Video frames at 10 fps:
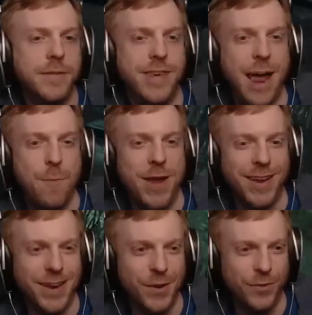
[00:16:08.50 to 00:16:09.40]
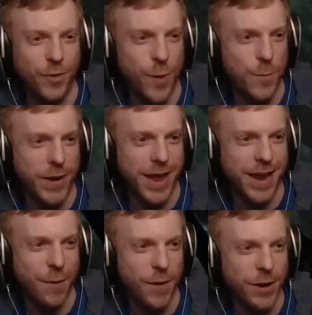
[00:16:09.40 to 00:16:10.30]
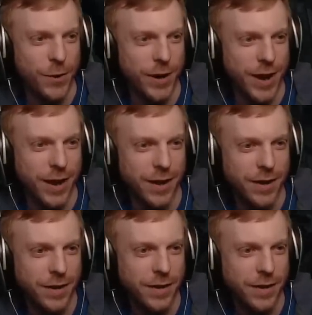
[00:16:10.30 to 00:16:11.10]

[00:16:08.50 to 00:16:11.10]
Damn it! Good use of the whip again. I want to do it again.